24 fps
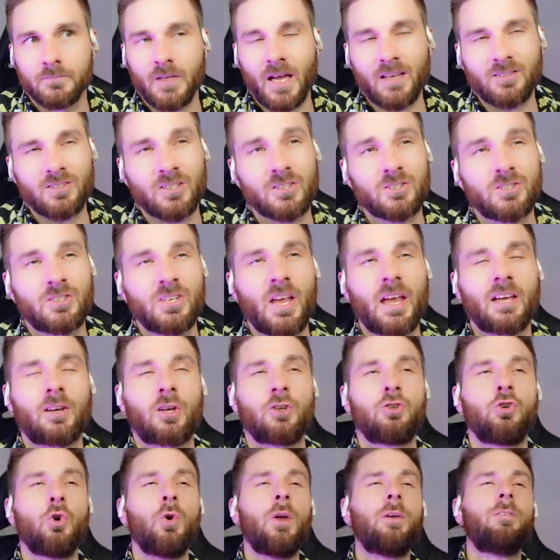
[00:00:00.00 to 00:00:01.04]
That's insane.
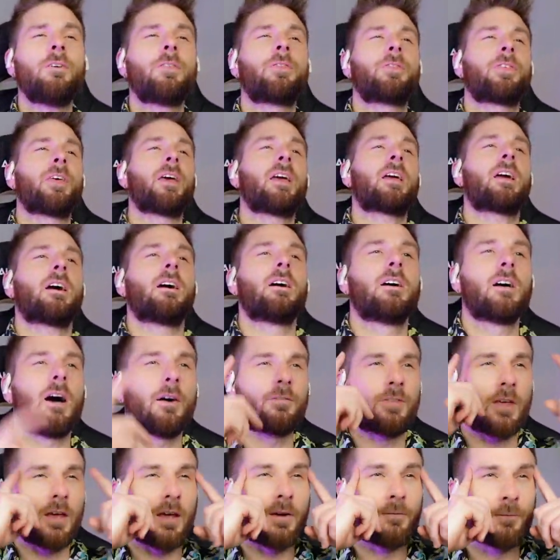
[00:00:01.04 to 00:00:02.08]
Could you even think of
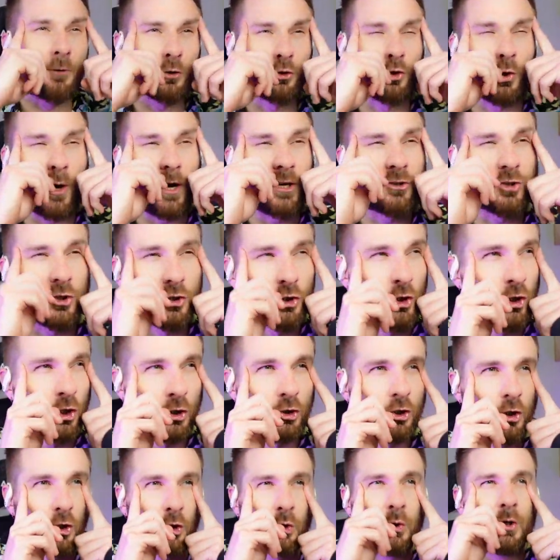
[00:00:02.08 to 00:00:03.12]
the infiltration you could
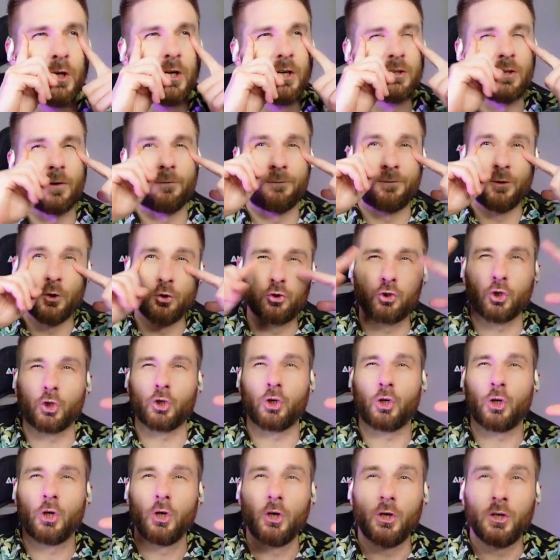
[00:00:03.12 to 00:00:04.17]
do The future
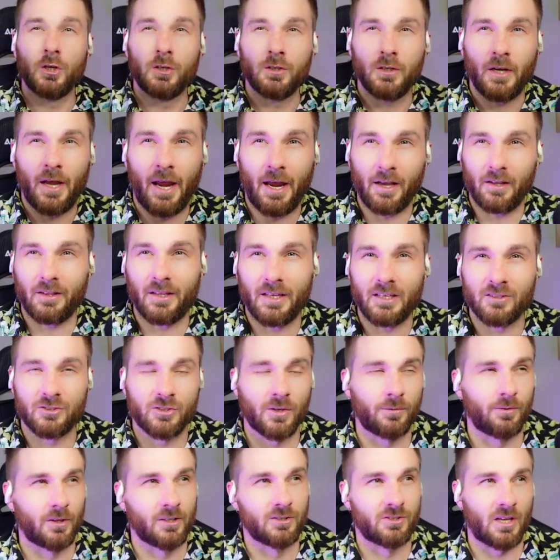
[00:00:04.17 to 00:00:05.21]
alien
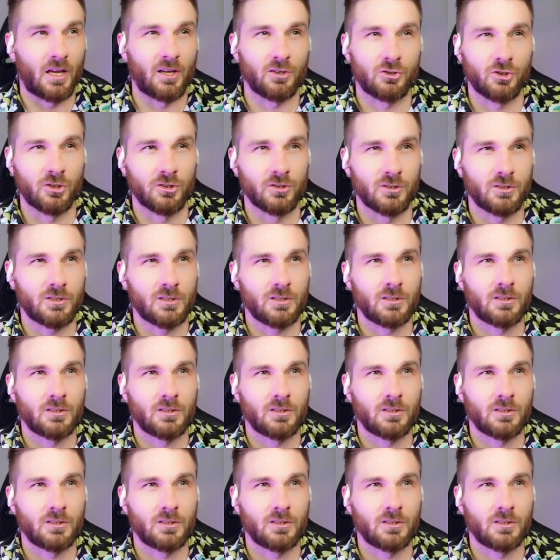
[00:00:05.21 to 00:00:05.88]
civilizations?